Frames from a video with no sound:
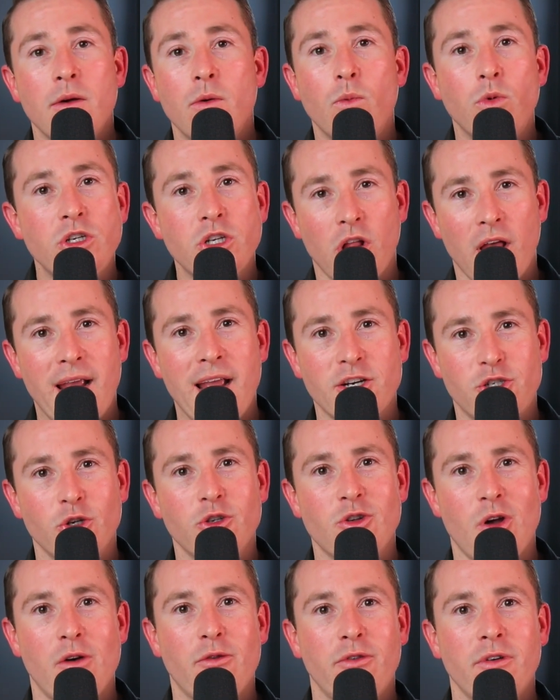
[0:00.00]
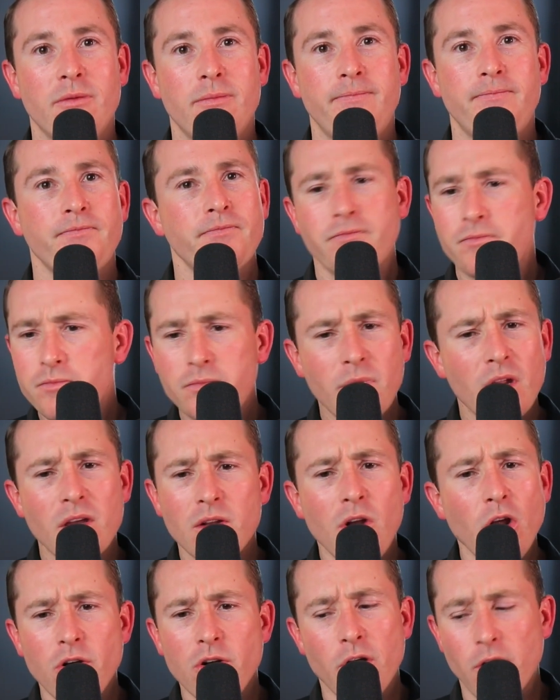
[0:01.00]
Would you like our shoes off?
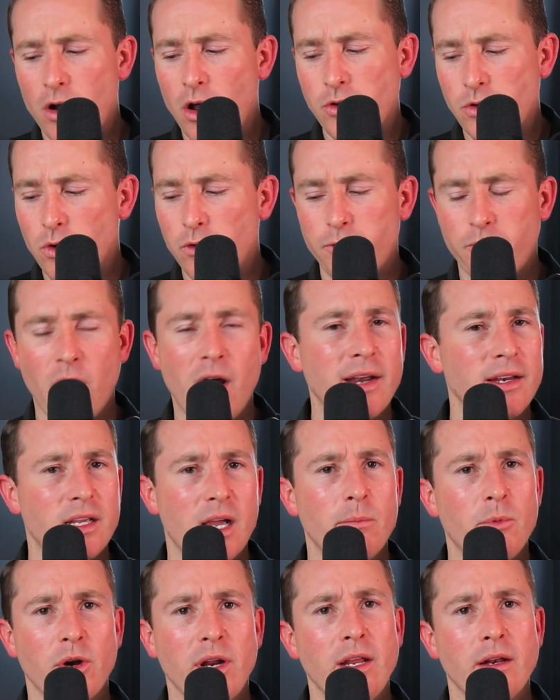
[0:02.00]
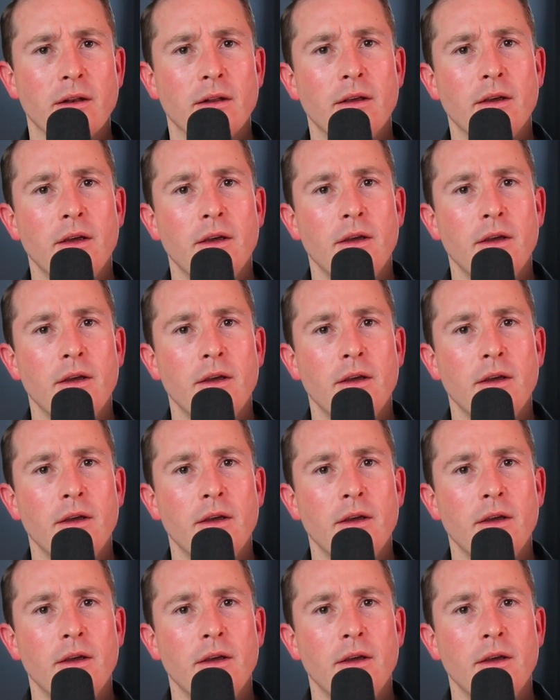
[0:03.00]
No, you're fine. Come on in.